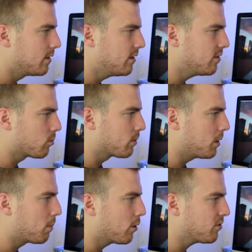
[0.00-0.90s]
This is a
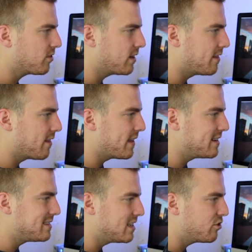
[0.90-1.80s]
real person, and then
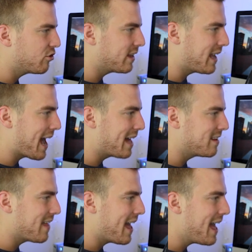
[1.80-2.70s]
they digitally add
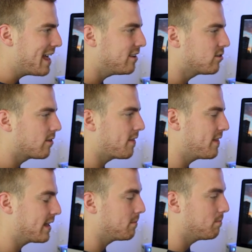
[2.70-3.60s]
in the head so that
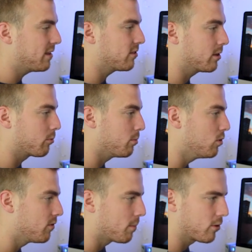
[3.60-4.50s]
they can basically
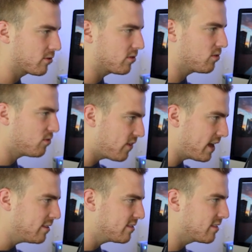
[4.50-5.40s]
remove the person's
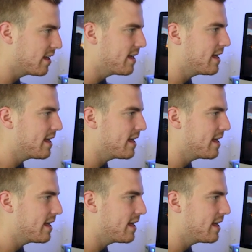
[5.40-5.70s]
face